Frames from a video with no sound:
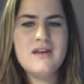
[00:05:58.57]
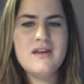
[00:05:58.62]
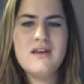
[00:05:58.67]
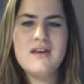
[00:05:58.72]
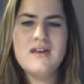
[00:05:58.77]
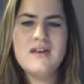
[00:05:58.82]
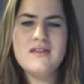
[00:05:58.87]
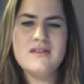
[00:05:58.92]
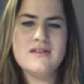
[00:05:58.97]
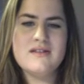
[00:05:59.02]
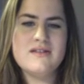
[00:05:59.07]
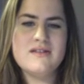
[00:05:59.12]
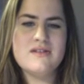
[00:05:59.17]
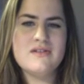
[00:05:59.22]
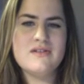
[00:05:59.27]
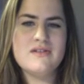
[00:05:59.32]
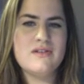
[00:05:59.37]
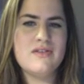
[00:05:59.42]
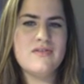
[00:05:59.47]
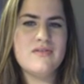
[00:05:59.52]
And 2
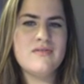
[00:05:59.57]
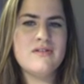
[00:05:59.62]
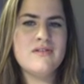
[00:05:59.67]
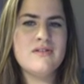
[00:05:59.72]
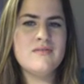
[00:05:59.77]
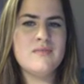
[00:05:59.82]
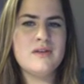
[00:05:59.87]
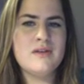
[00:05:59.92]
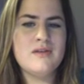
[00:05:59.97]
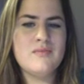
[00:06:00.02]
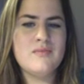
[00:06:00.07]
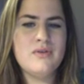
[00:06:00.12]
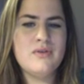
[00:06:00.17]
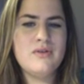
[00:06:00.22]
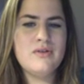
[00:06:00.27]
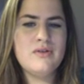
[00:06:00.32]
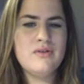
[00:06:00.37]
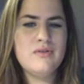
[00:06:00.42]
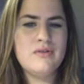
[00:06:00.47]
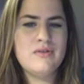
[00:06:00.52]
to 3 would be in
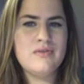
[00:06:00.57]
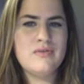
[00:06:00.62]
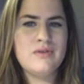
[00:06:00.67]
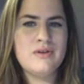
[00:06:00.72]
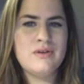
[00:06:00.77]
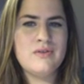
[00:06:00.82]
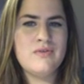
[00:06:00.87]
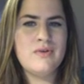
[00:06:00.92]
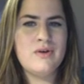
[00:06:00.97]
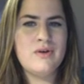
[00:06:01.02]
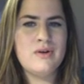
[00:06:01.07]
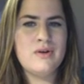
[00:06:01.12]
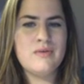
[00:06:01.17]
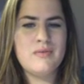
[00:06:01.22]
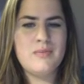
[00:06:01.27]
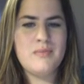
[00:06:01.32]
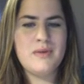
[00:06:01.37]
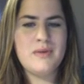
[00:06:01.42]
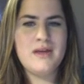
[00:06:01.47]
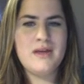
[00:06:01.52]
blue, and 3 to 4 would
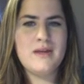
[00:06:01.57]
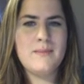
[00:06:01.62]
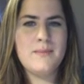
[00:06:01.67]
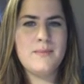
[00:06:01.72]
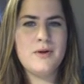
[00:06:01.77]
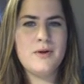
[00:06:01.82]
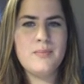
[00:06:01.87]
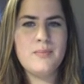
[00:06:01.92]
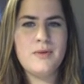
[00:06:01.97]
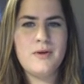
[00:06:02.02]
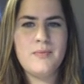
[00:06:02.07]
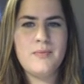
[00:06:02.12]
be in purple.